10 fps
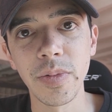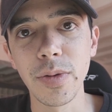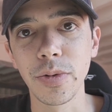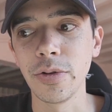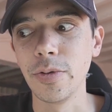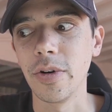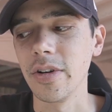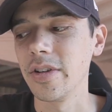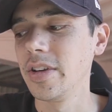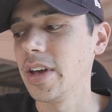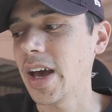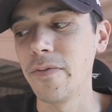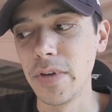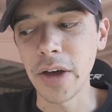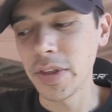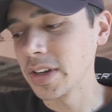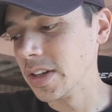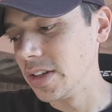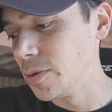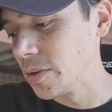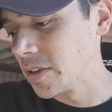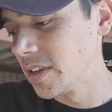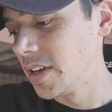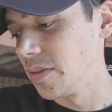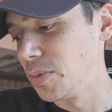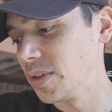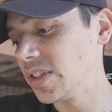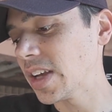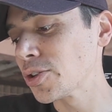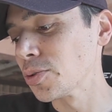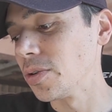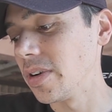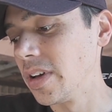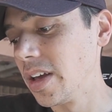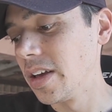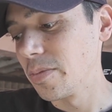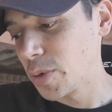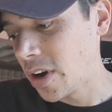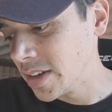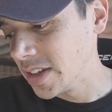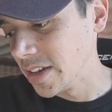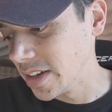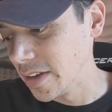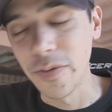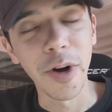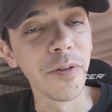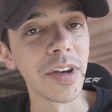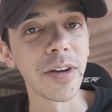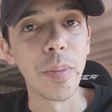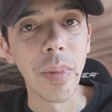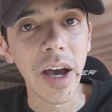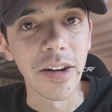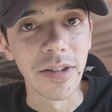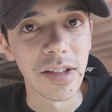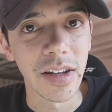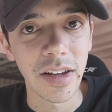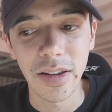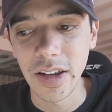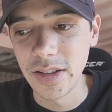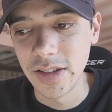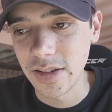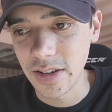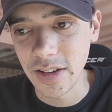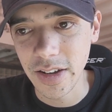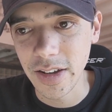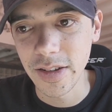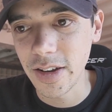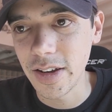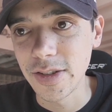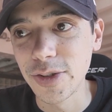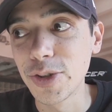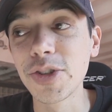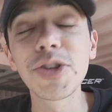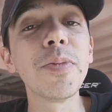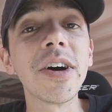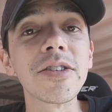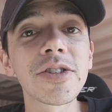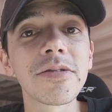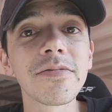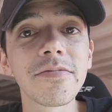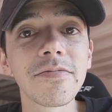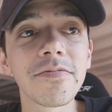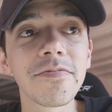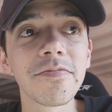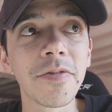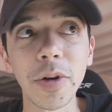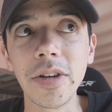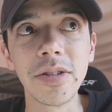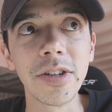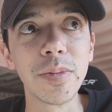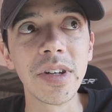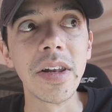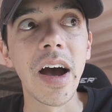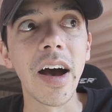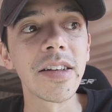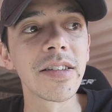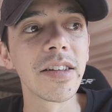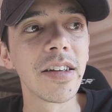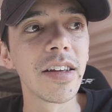people who have nothing to do with the sexual content involving minors. It's just too much for YouTube to not